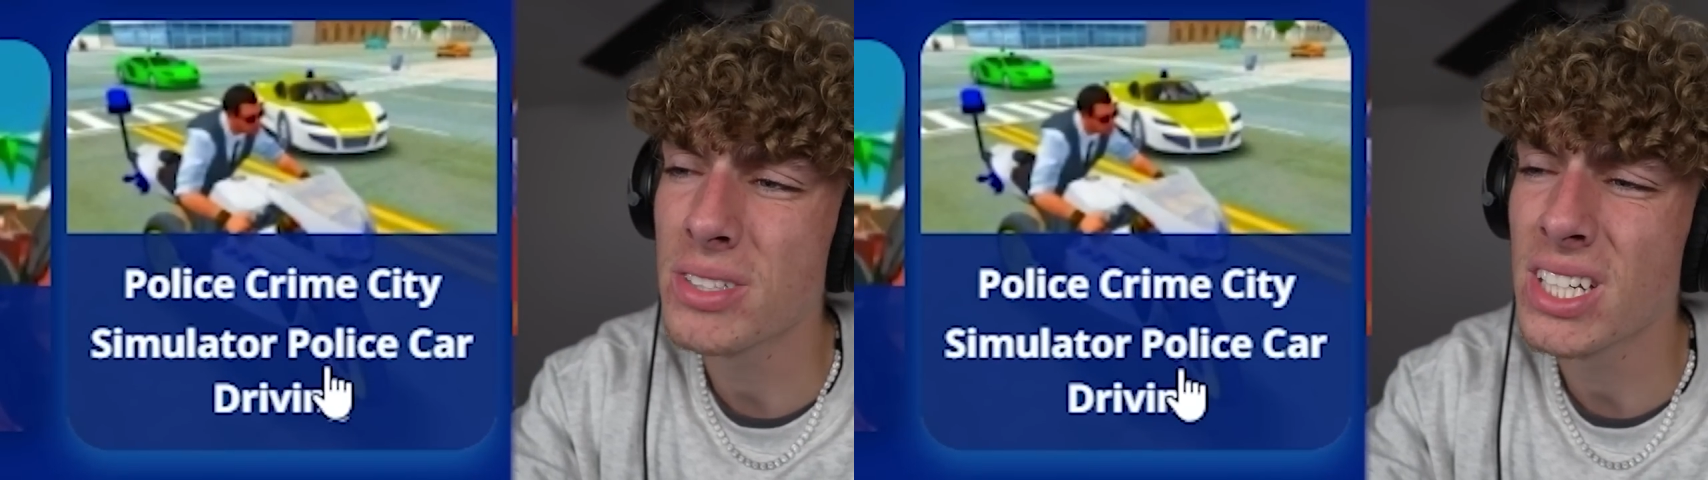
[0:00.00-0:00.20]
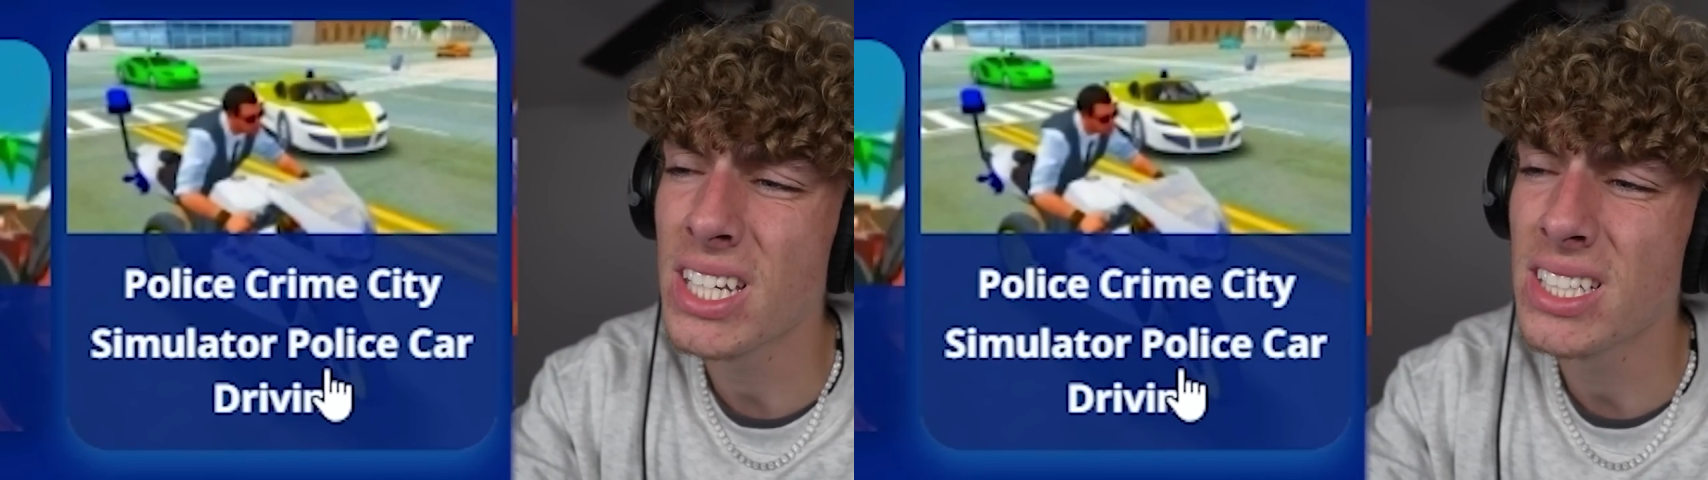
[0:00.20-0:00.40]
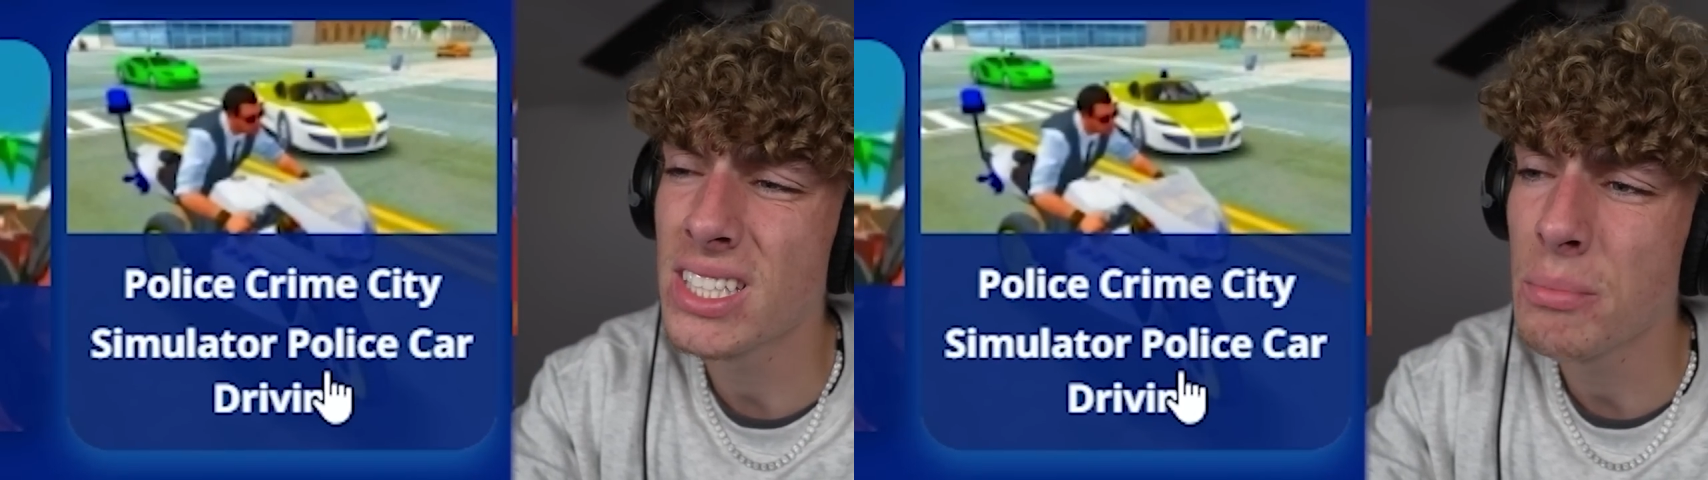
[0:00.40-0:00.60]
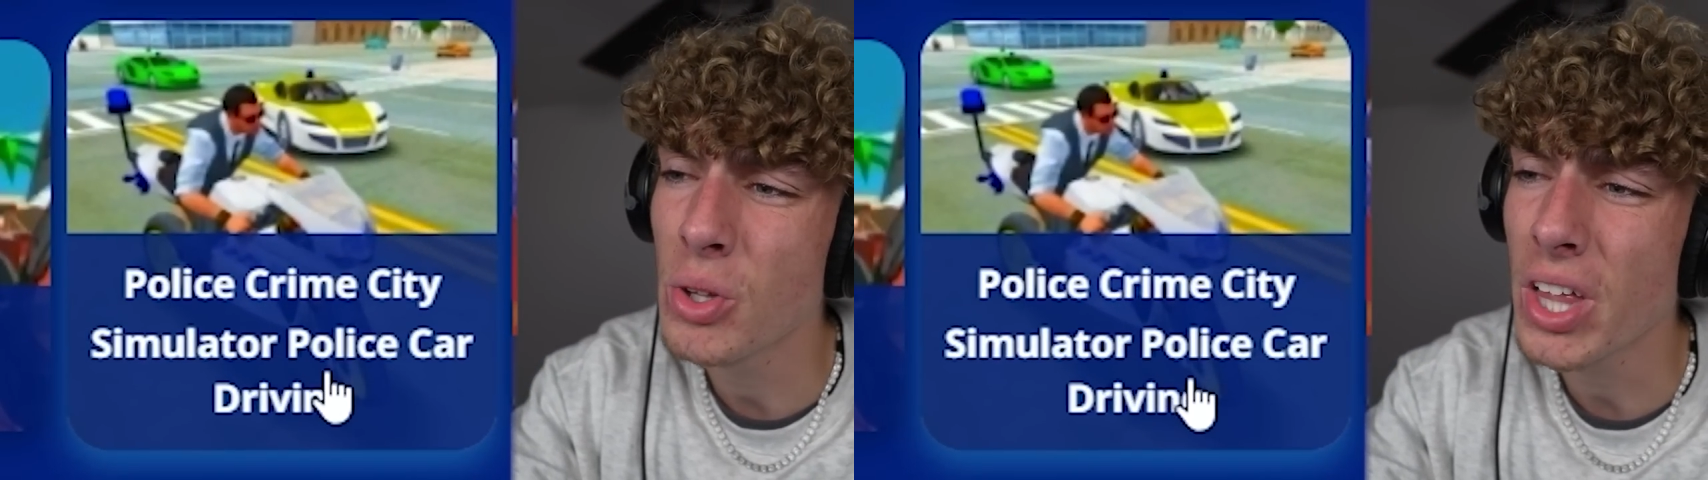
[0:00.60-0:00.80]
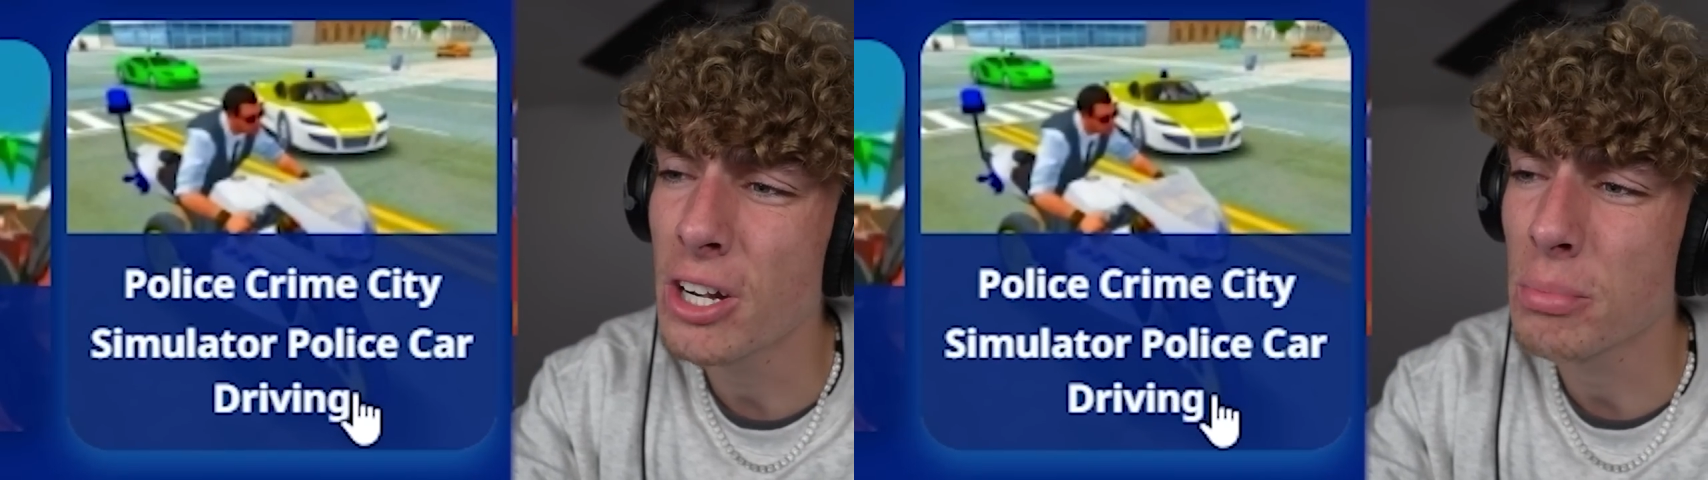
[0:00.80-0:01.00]
City
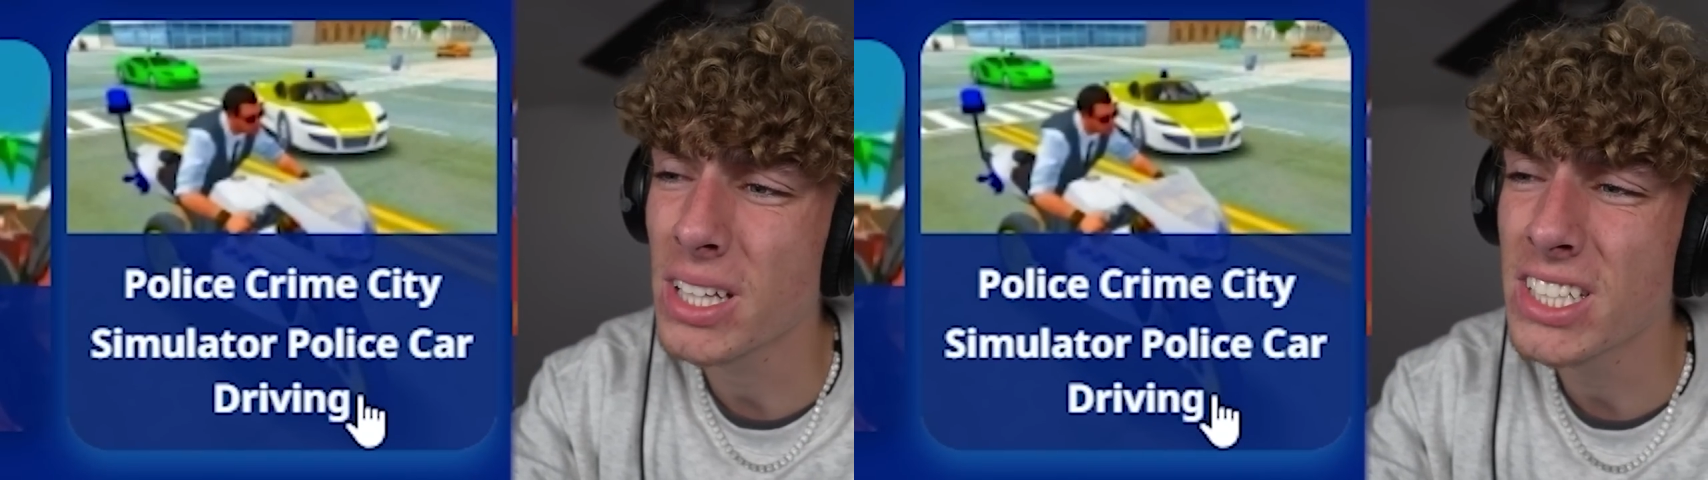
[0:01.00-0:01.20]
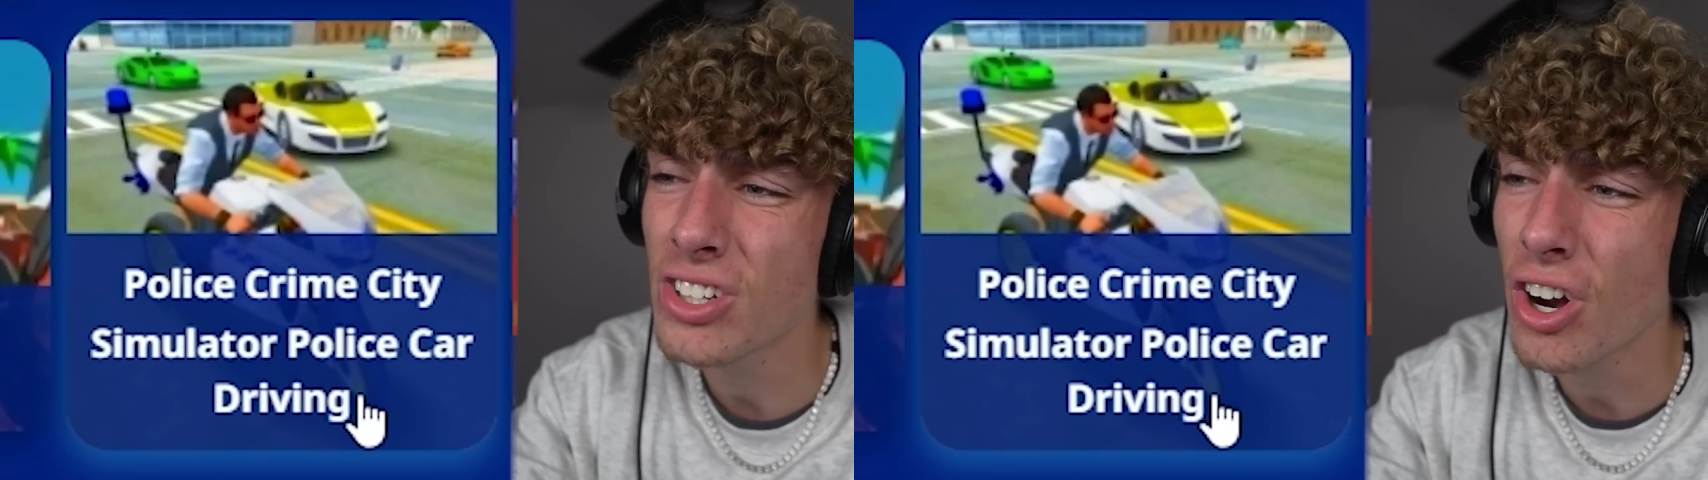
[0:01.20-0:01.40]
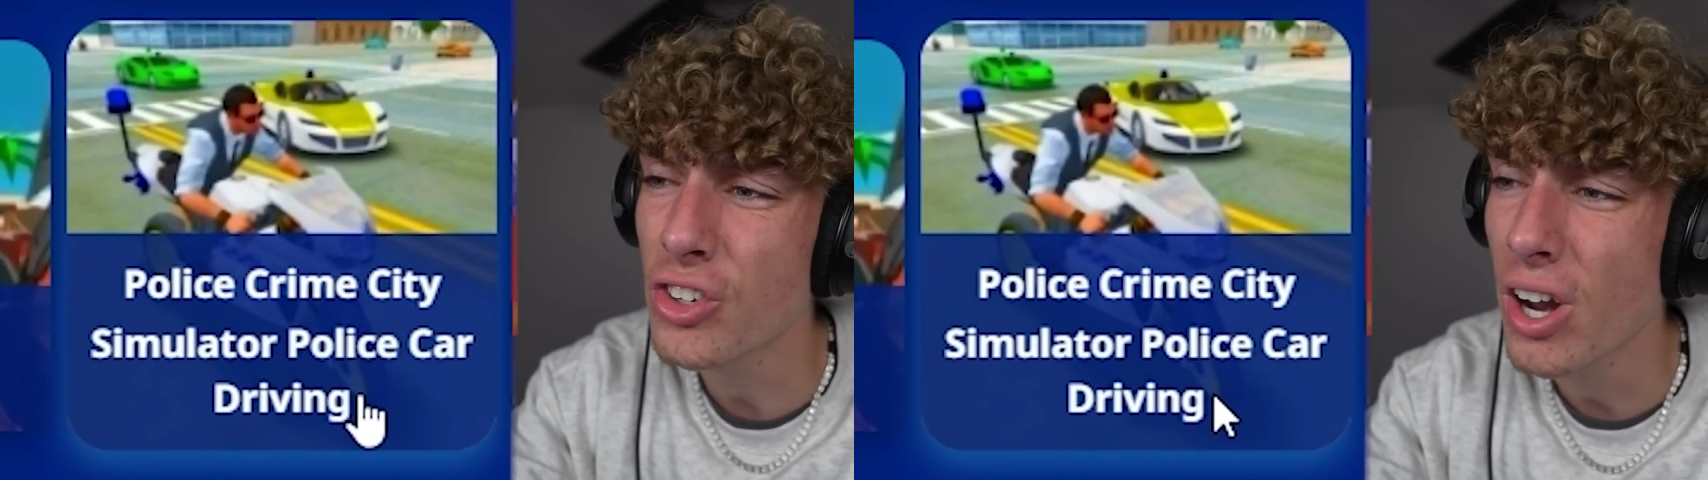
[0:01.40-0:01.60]
Simulator Police Car